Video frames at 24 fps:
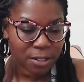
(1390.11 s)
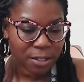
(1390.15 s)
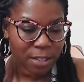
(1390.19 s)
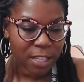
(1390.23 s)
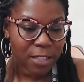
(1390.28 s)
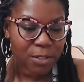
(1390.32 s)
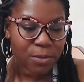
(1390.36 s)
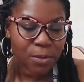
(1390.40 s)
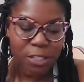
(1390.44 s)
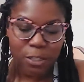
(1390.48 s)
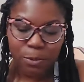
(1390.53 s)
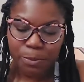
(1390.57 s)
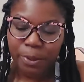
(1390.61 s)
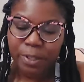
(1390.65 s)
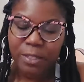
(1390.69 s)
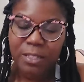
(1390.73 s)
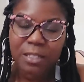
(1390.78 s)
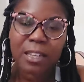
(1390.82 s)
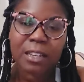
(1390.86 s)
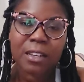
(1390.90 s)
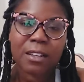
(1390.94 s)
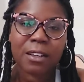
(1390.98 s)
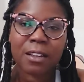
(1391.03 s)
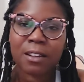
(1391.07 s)
That's why Spirit's
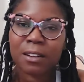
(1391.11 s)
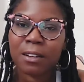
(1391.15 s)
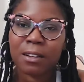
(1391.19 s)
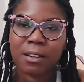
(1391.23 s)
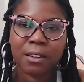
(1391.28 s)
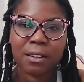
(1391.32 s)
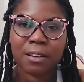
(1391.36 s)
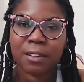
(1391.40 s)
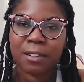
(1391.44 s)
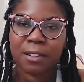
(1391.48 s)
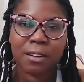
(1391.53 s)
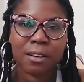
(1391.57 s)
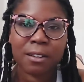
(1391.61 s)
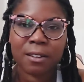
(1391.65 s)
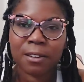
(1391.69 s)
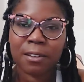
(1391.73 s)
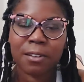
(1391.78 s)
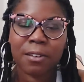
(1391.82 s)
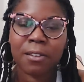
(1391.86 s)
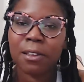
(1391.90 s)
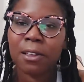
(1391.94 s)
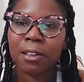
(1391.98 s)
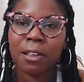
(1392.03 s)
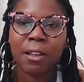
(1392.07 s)
like, no, no, no, no, no,
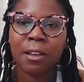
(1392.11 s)
no.